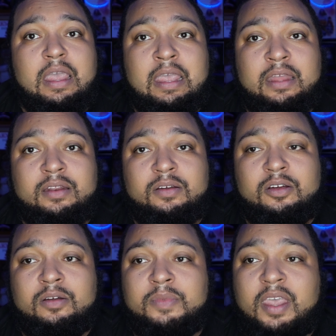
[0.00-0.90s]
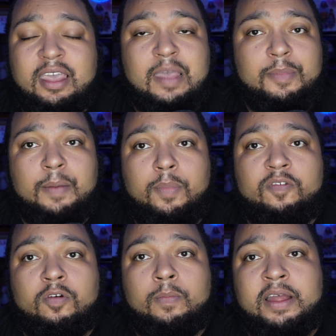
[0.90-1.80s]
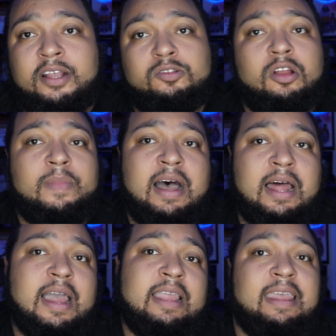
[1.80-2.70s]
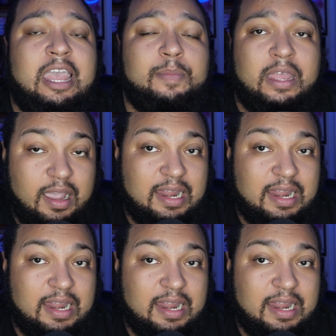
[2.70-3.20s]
And yeah, hit me up over on my Instagram at I Like Gaming,